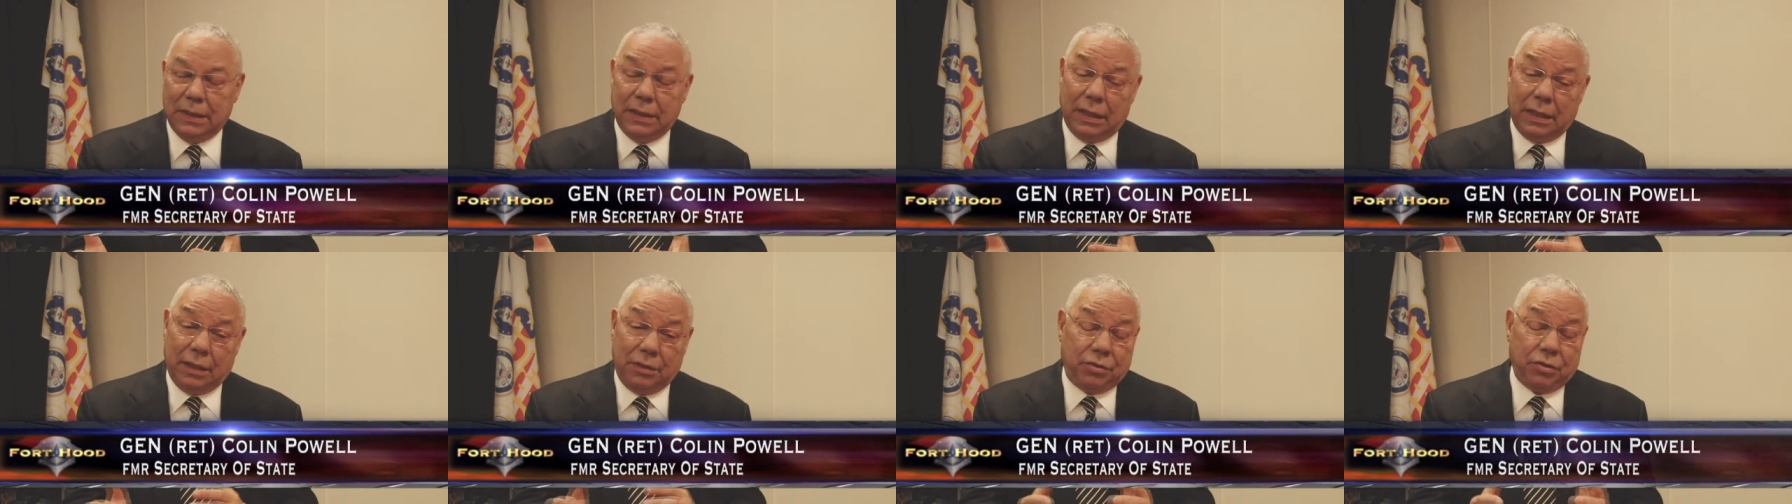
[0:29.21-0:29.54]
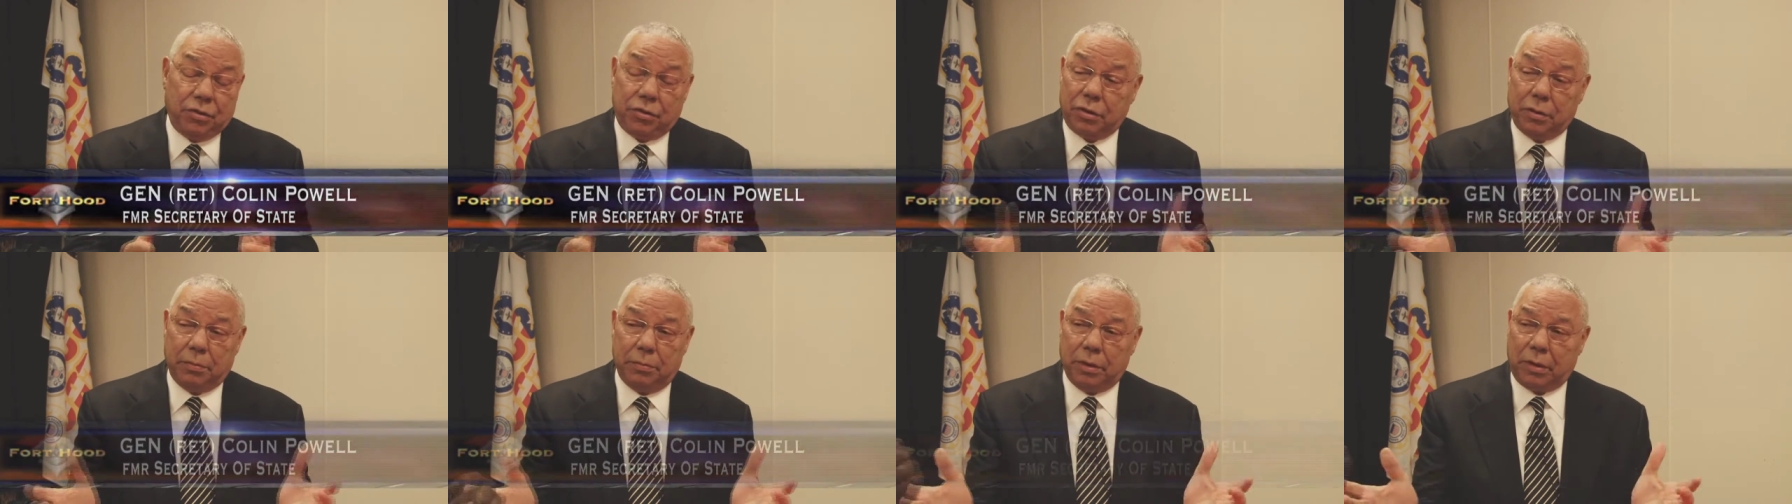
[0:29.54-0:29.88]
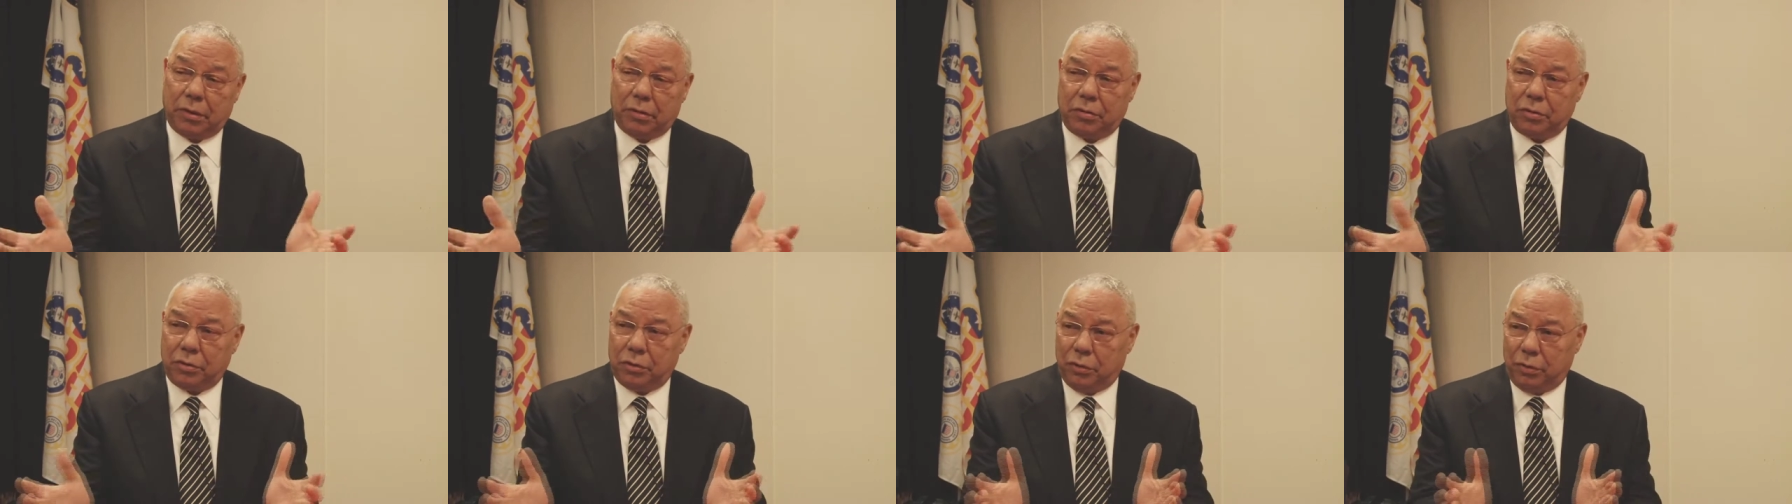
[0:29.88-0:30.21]
And it's just a
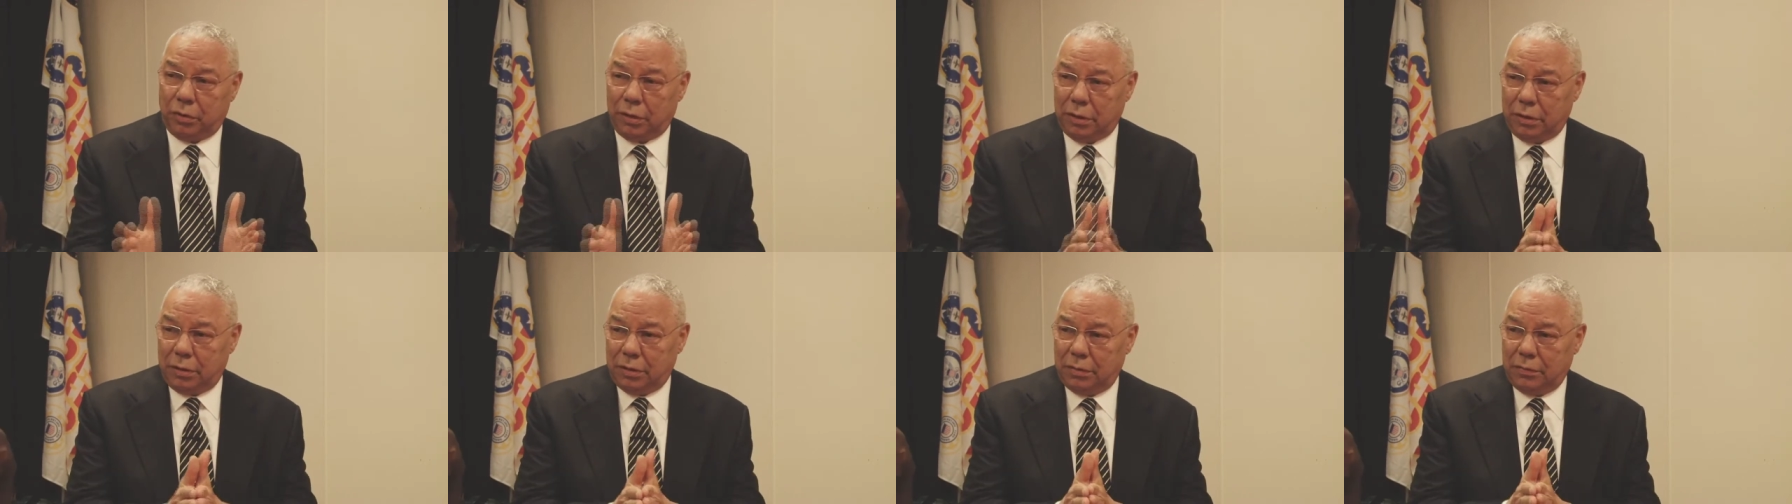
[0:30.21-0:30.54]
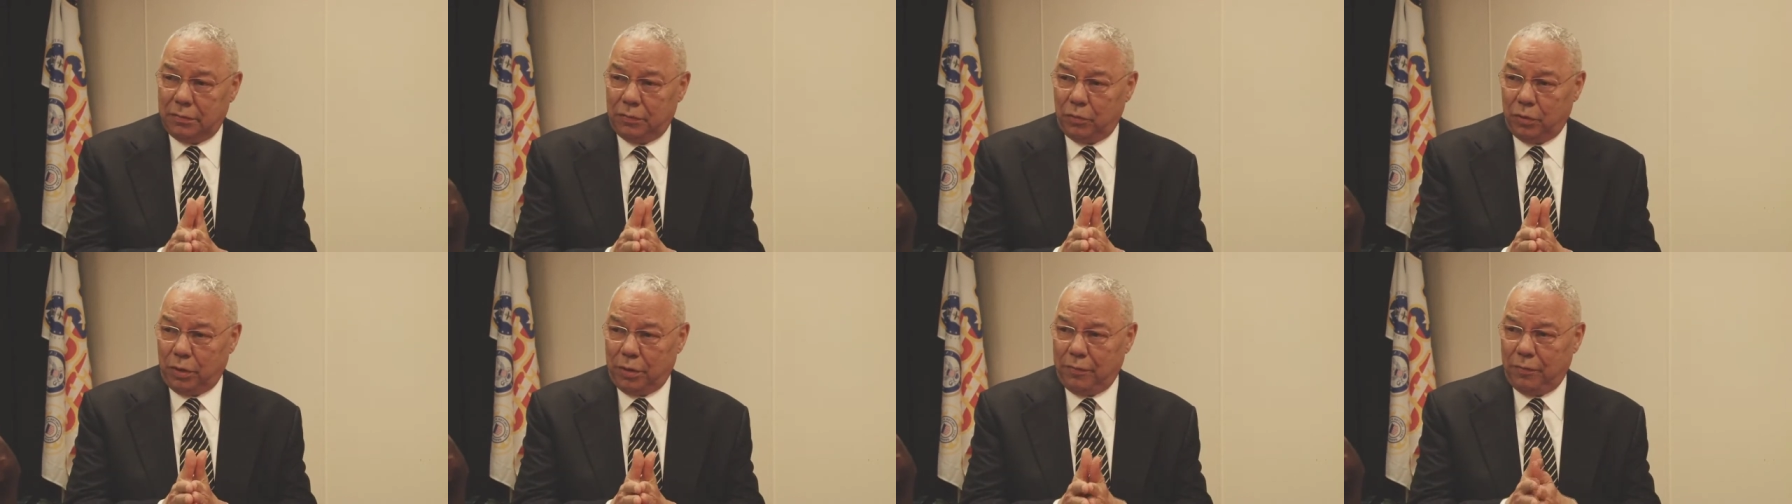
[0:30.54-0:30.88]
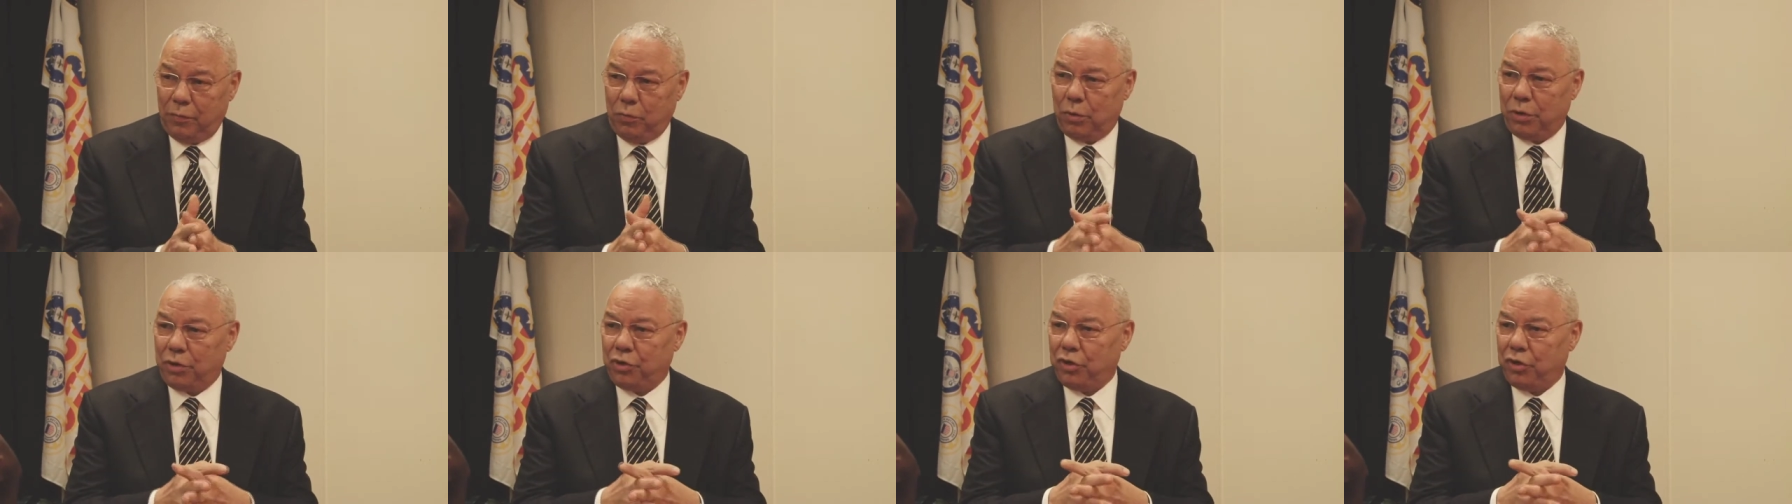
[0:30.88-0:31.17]
book of stories, 44